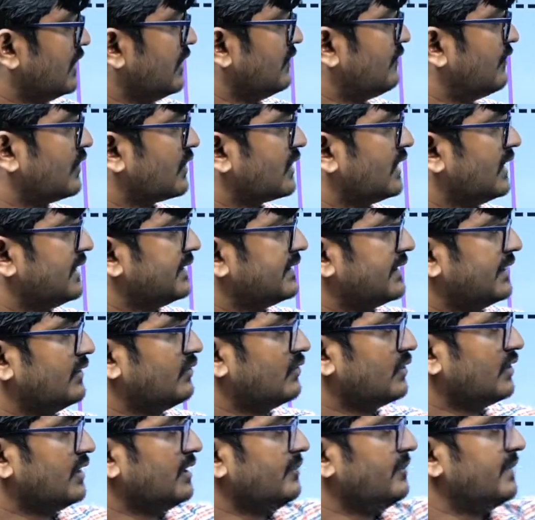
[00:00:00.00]
focal length, I don't
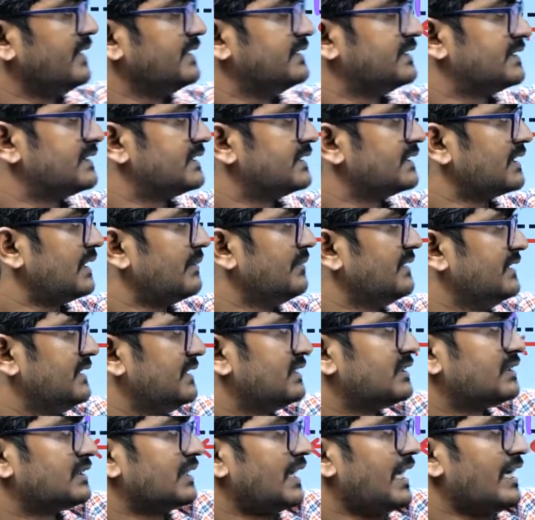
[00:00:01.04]
know image distance. I mean,
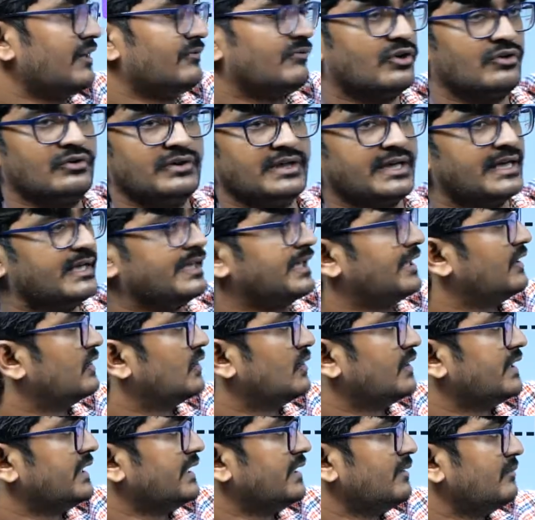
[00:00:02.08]
this I found and I
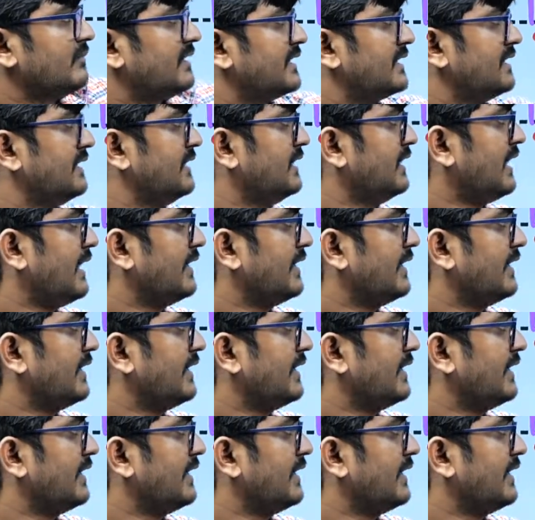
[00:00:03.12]
wrote it, but I